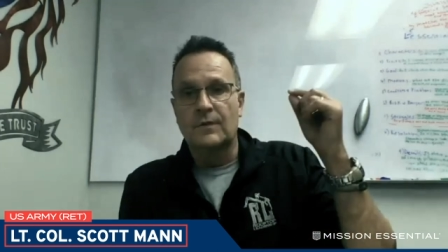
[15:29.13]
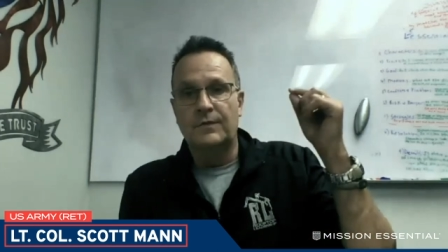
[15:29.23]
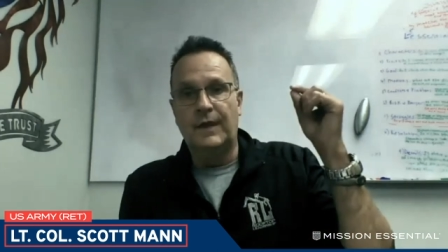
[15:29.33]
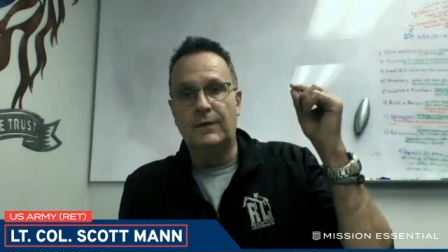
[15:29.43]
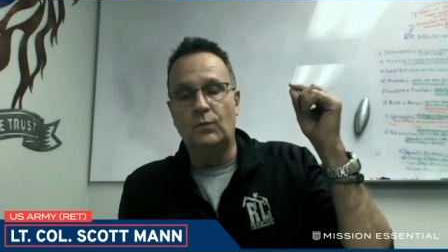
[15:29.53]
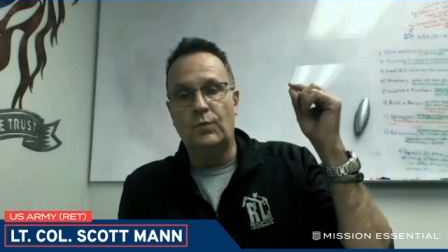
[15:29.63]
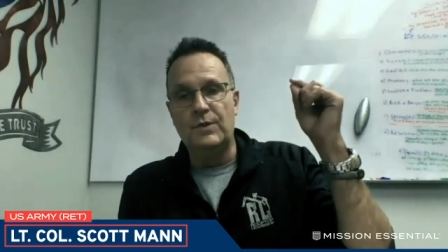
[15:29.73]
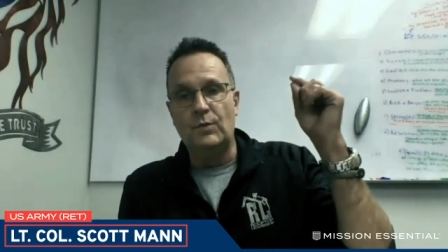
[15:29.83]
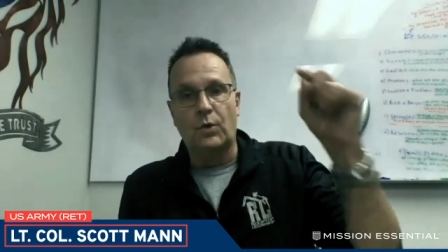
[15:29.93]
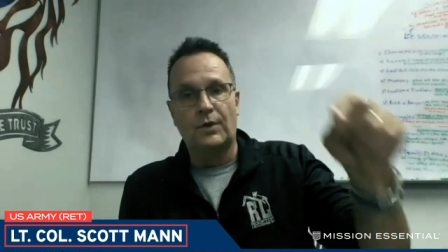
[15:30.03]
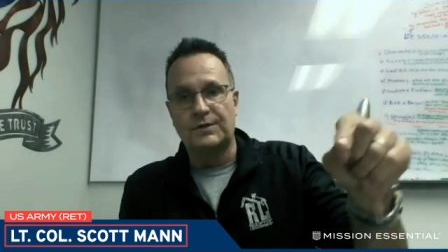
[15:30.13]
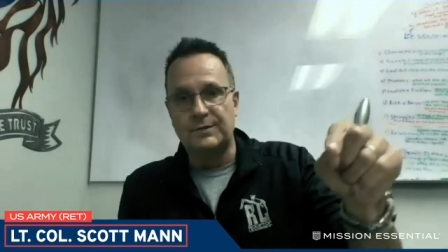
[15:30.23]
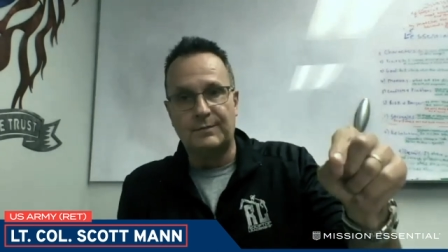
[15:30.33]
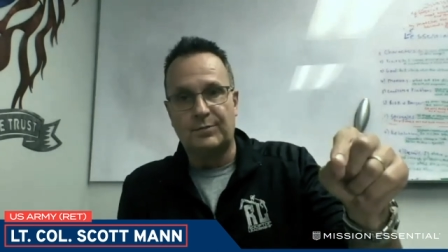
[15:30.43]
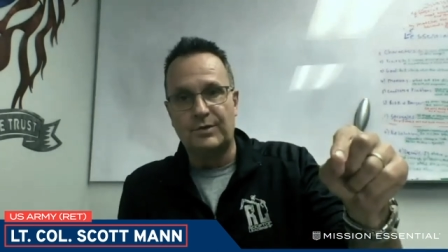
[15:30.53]
that we work
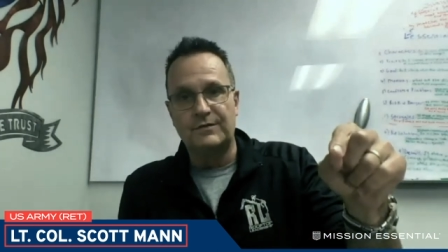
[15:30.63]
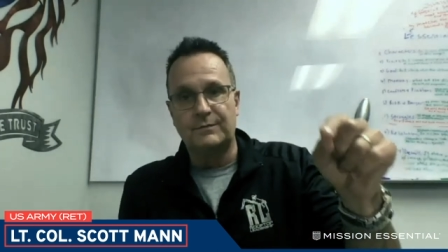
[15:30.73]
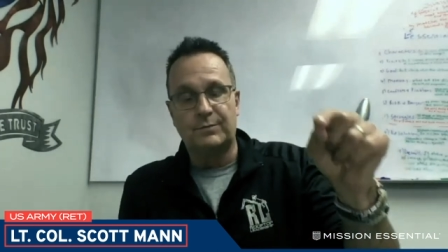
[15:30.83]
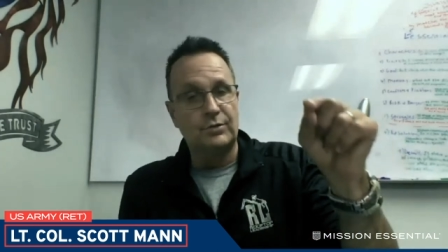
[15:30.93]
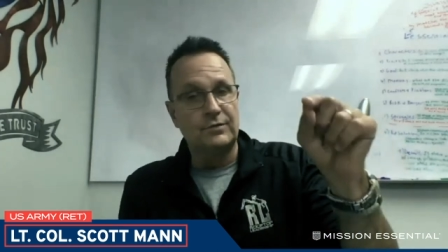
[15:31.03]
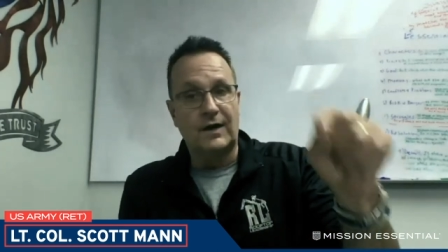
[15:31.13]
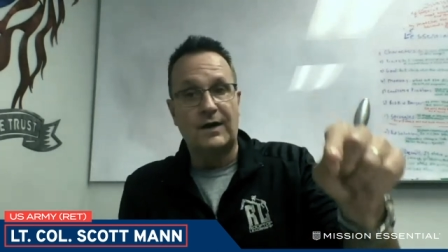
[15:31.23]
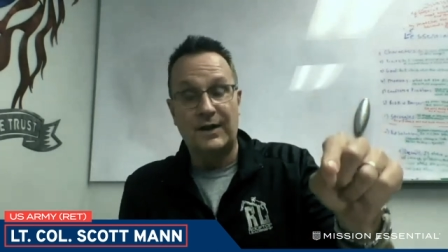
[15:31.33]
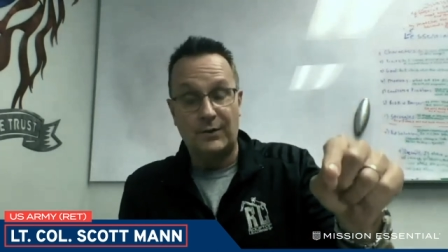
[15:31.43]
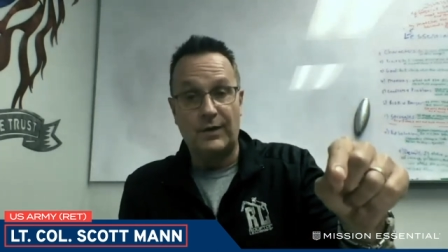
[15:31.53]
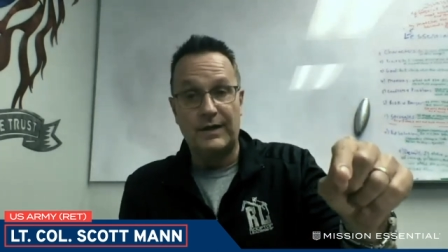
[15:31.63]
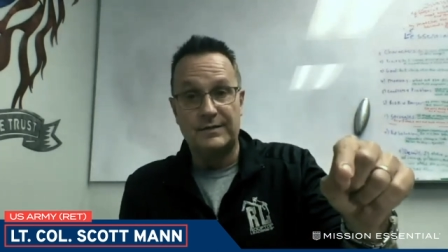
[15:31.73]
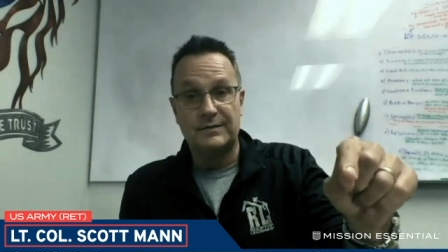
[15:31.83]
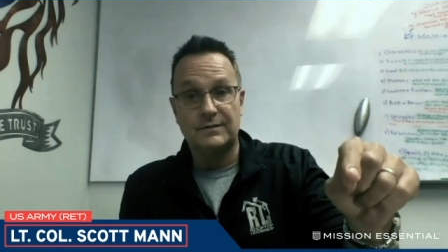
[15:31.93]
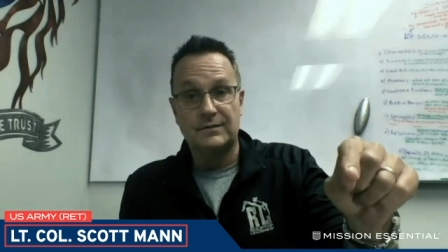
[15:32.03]
to improve, improve our hit
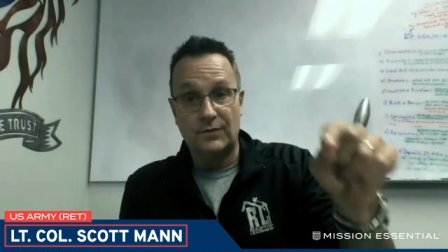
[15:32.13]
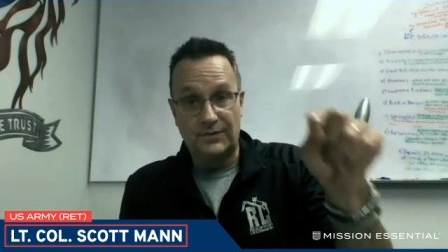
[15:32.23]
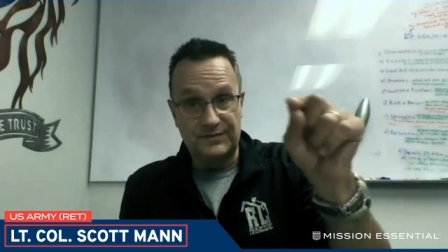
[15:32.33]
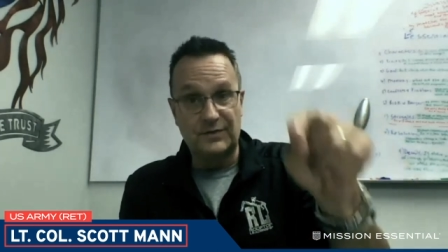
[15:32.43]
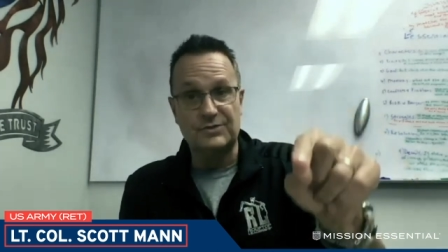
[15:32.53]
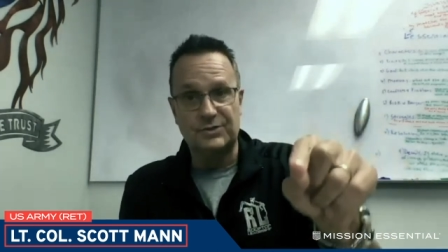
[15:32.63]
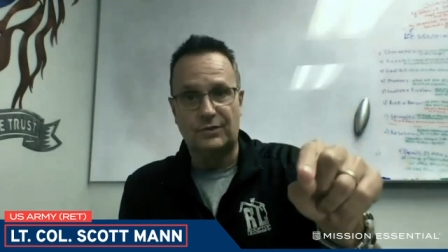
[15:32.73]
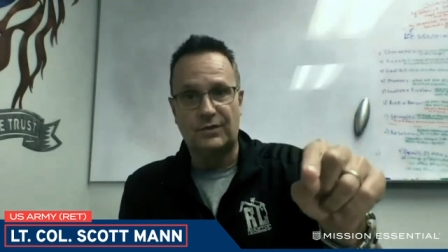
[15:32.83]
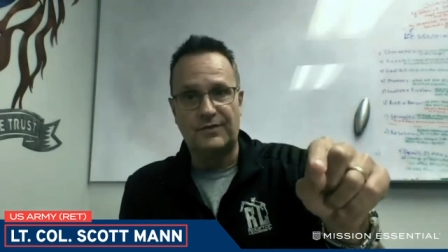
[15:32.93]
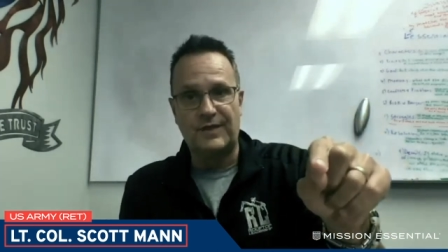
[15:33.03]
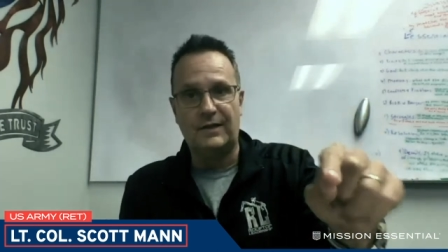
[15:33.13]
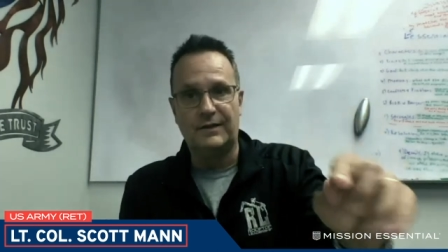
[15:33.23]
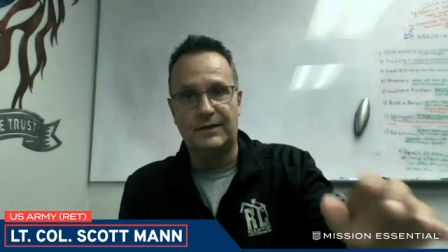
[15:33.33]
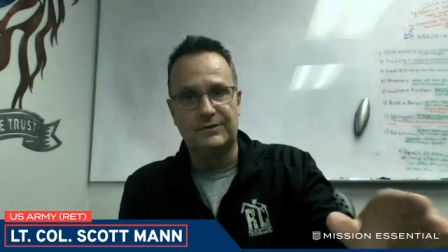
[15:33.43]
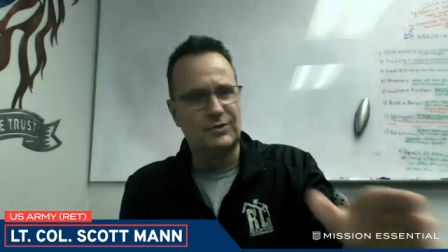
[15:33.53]
rate with surgical
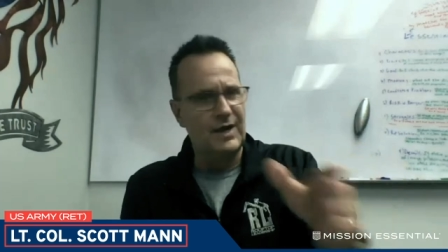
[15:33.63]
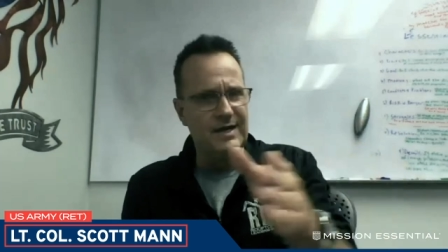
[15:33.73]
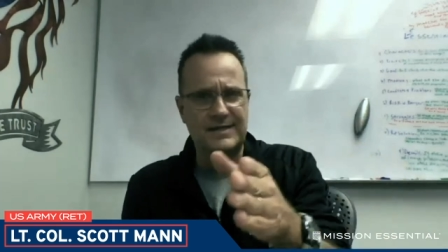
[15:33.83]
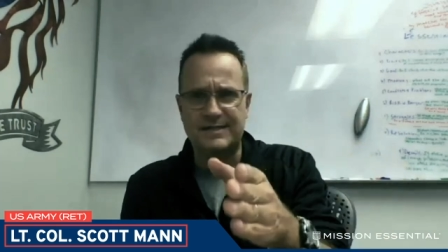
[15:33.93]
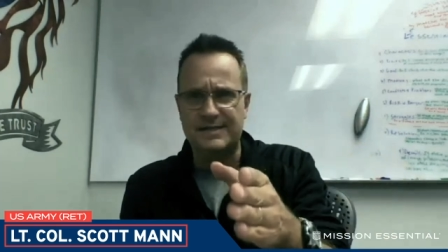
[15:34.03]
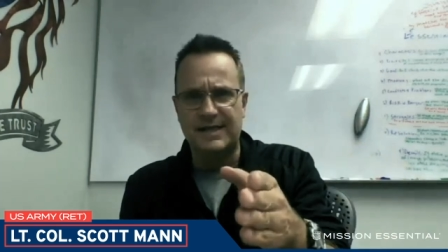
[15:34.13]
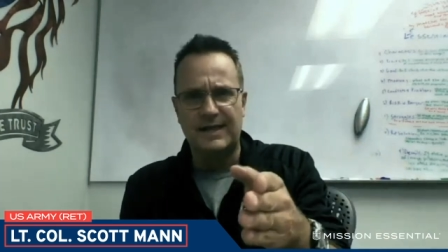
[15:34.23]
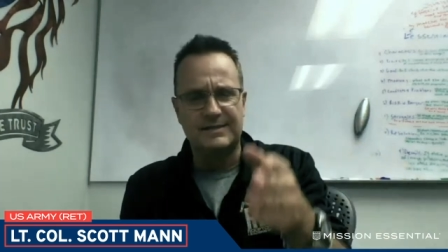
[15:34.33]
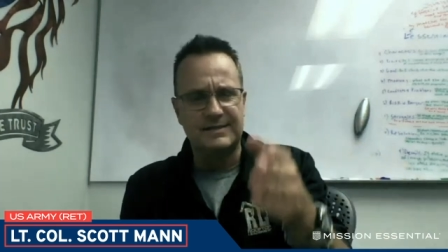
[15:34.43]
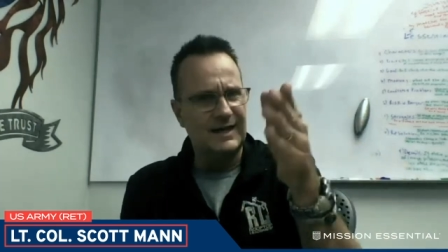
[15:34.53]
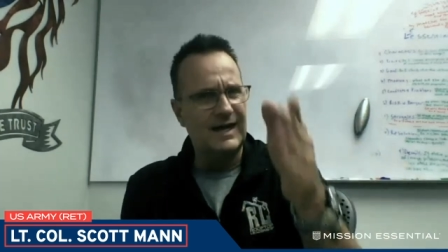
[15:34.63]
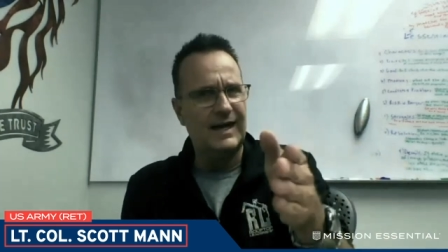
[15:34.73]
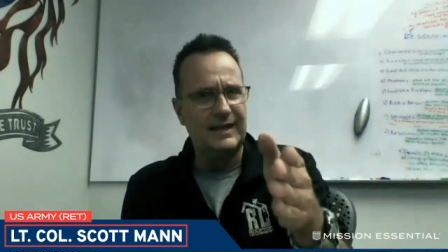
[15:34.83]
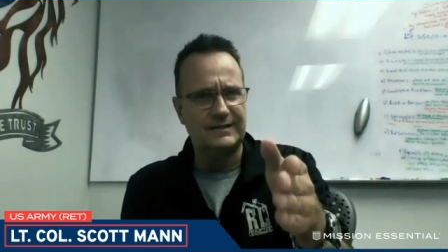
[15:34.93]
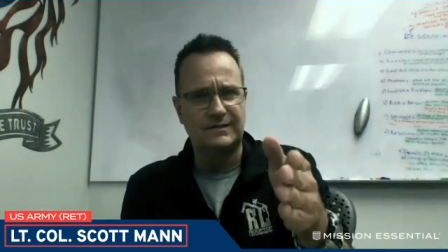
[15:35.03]
lethality, training DA to the
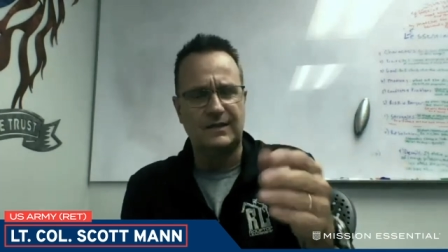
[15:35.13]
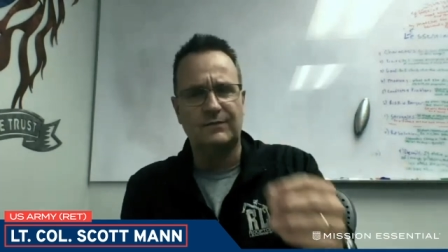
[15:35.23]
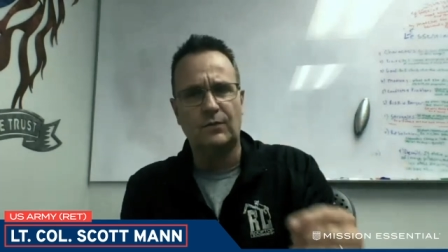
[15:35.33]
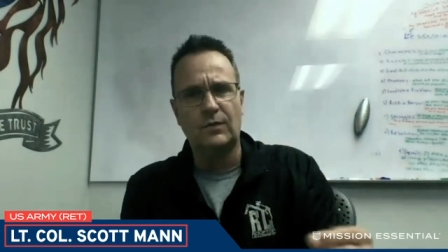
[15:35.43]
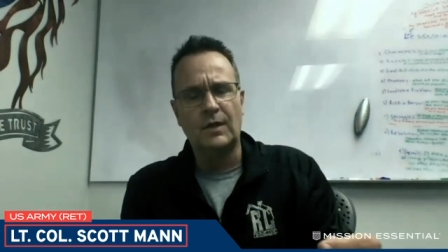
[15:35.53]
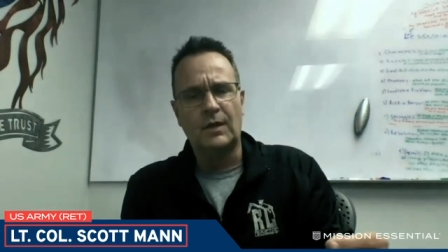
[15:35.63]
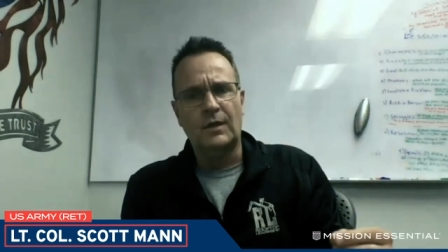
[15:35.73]
highest level,